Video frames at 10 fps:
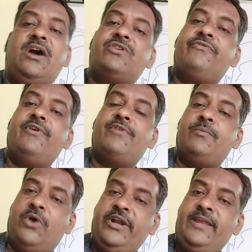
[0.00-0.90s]
out of our
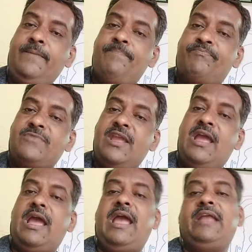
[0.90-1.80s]
body.
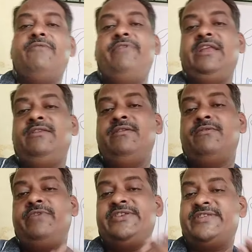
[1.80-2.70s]
And when
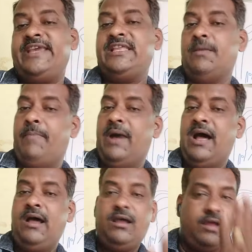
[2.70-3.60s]
we say the
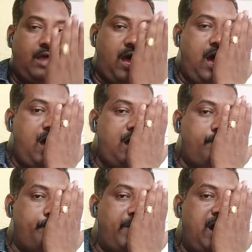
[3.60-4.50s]
ba, ah,
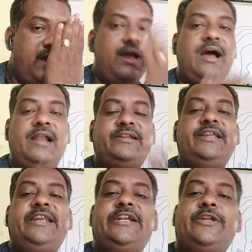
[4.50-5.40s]
ba
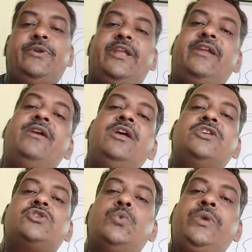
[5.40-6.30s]
alternatively,
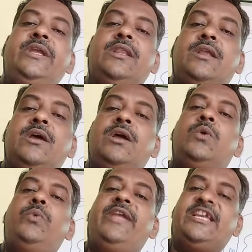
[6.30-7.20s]
so
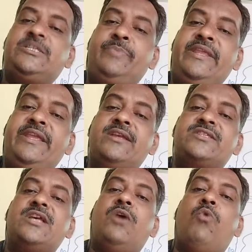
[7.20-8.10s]
we experience
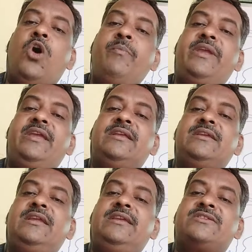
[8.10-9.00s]
a warm air
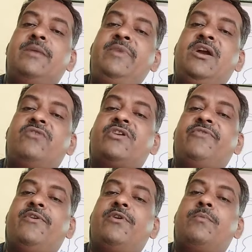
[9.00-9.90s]
is coming out of
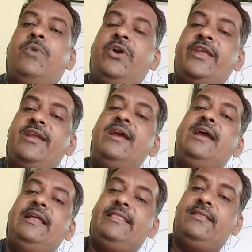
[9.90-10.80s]
our body.
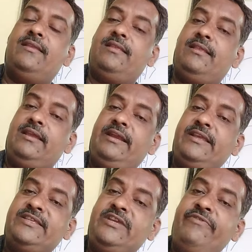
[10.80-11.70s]
It
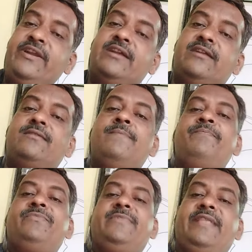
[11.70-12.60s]
is evident
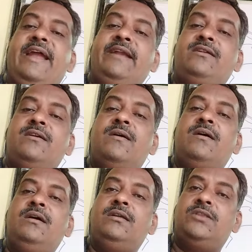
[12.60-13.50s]
that
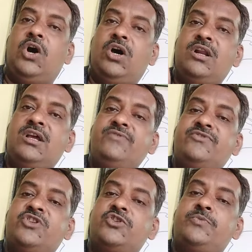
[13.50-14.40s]
the
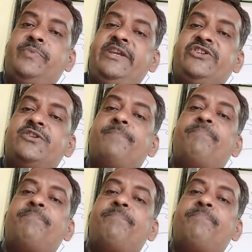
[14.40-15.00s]
organs of speech